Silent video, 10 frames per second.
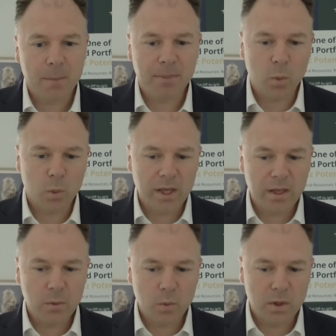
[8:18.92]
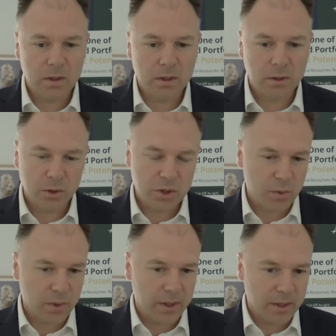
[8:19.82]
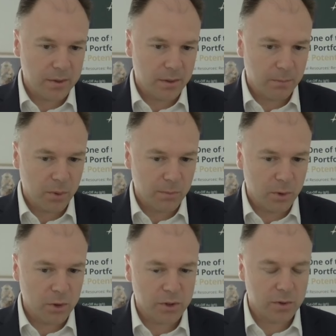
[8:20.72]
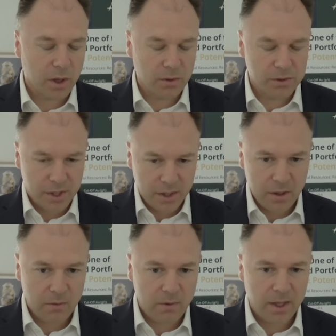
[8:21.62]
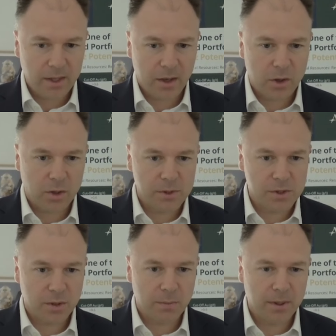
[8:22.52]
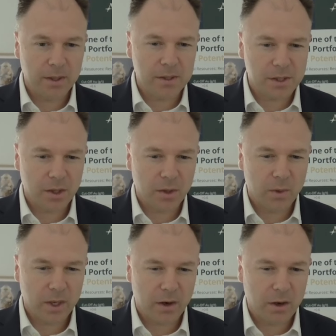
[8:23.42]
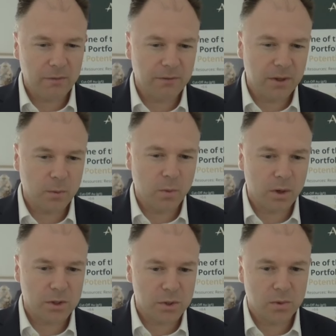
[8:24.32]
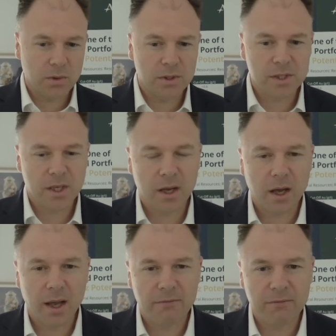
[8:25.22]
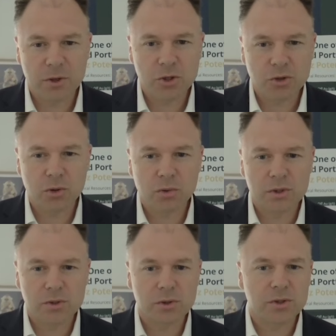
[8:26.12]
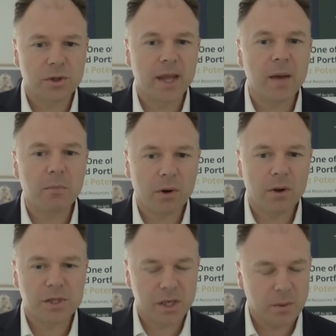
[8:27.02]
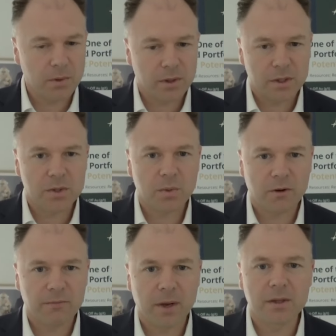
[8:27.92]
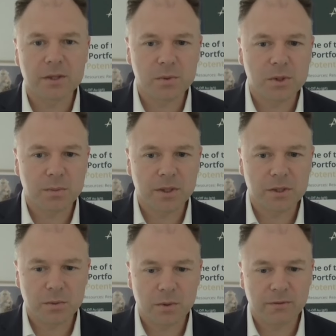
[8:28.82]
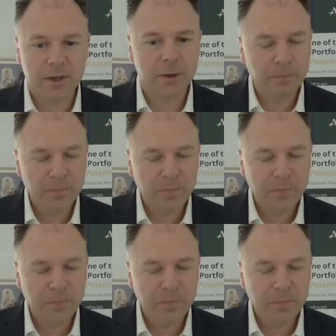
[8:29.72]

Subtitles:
But we will look to put more drill holes in around that Comstock pit, so that we can hopefully work towards our first JORC resource on that project within 12 months, which will be terrific.